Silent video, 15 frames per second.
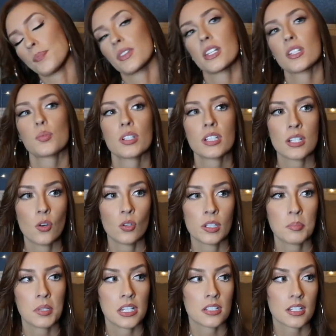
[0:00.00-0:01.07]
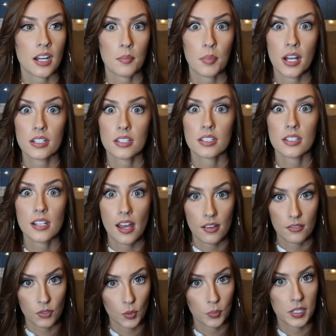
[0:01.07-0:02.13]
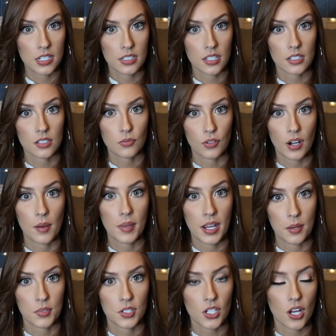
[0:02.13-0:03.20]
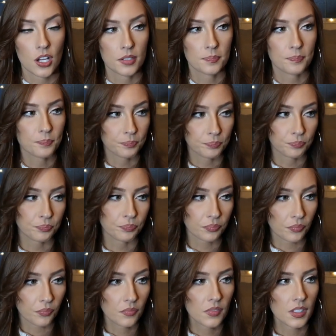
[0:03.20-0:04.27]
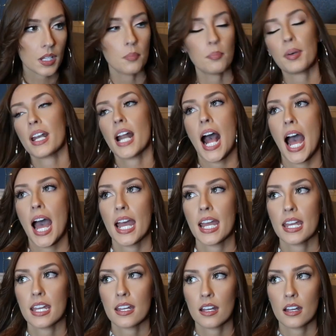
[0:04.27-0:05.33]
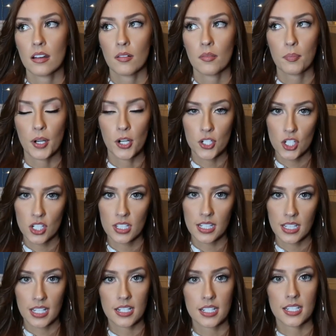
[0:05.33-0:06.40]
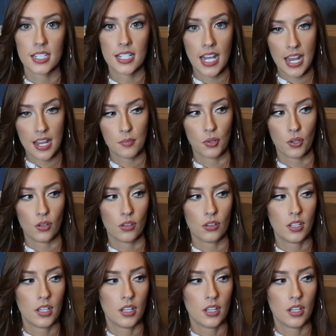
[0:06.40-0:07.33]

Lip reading: This was the only piece, and I bought several pieces from Amazon. But I purchased this table